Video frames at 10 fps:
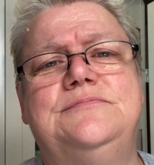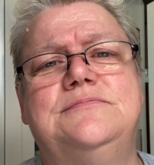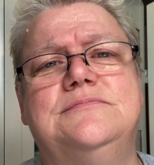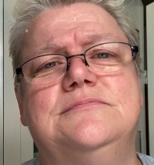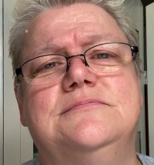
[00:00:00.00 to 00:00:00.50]

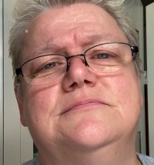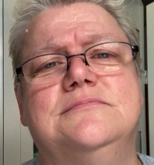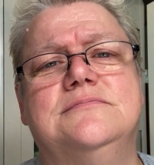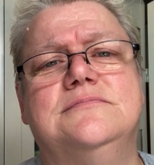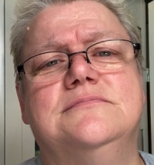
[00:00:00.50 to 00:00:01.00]

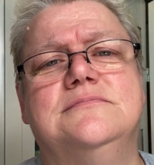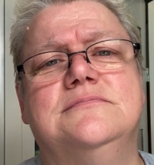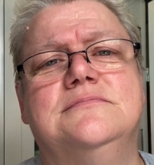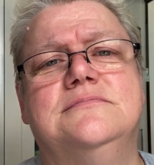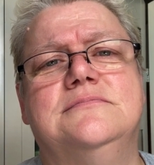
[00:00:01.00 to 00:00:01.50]

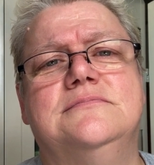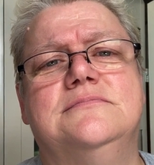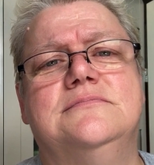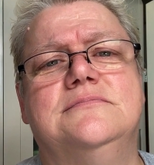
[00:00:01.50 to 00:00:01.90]
[no speech]